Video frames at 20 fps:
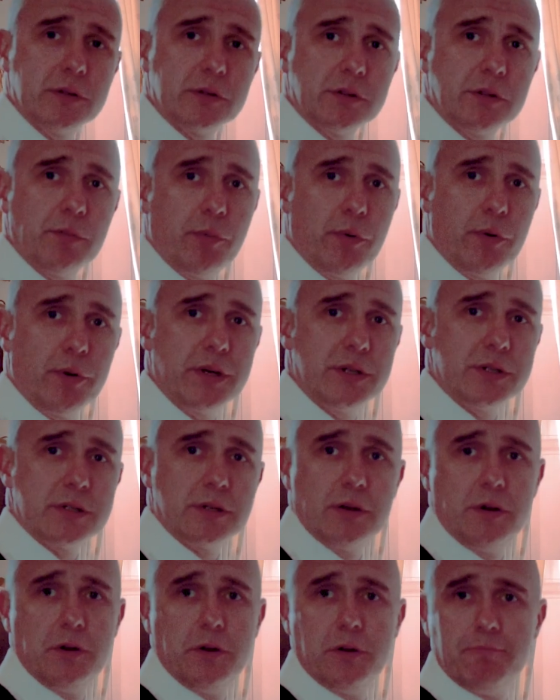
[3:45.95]
So the
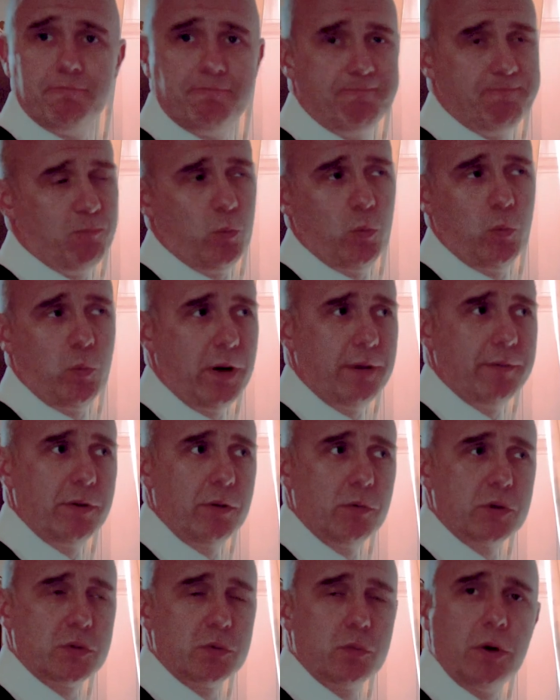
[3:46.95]
boys, whatever
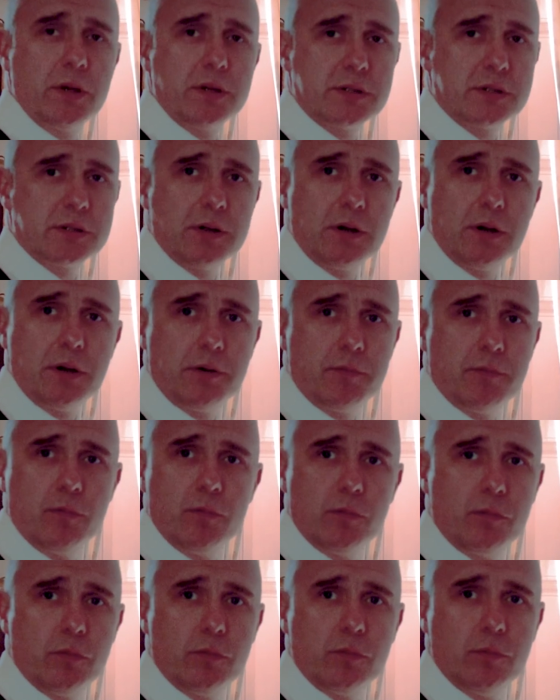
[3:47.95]
it was, once
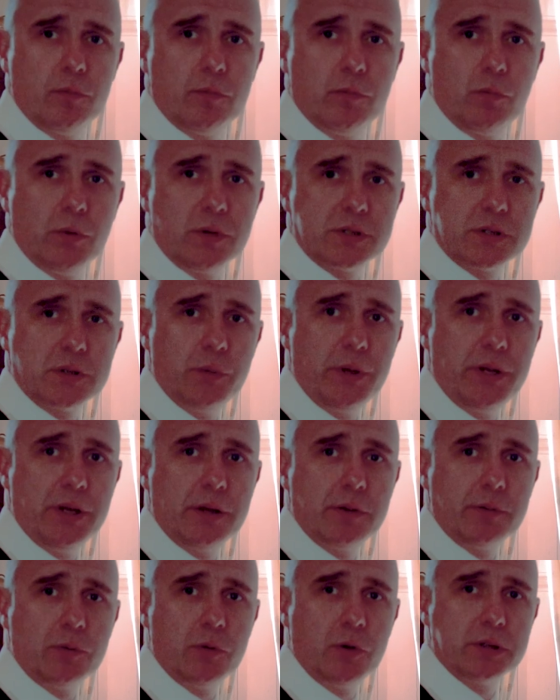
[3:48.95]
a
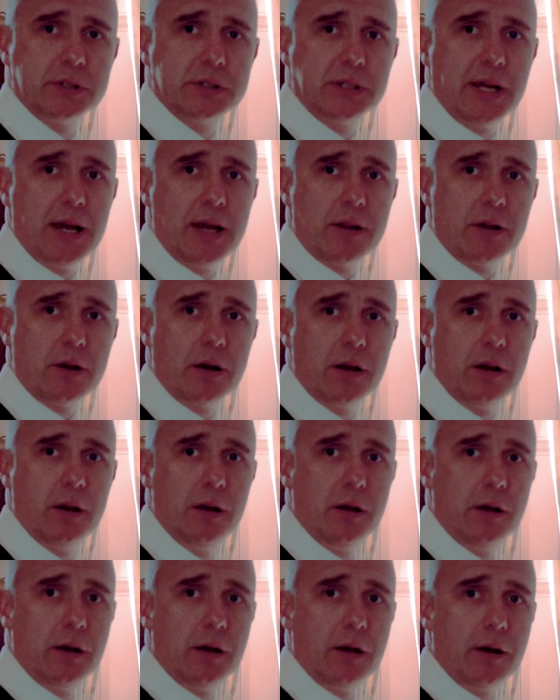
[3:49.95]
week got together
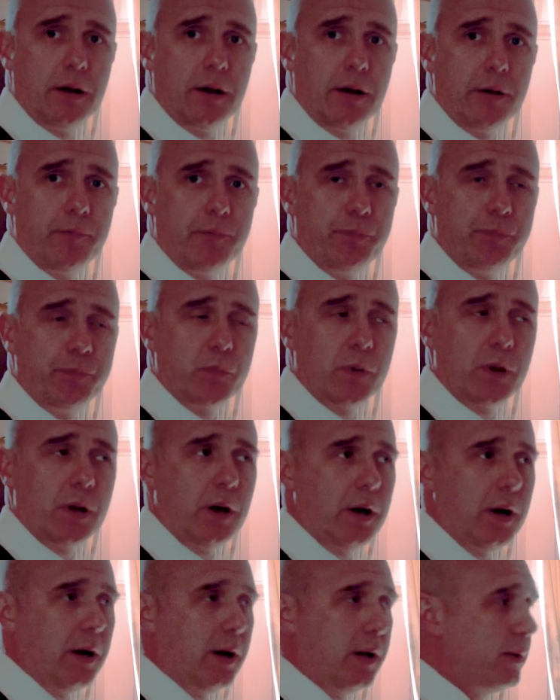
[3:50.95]

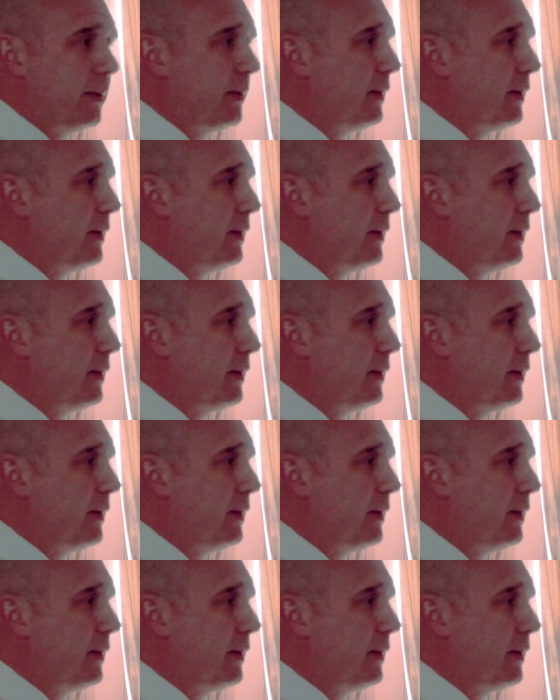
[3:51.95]
and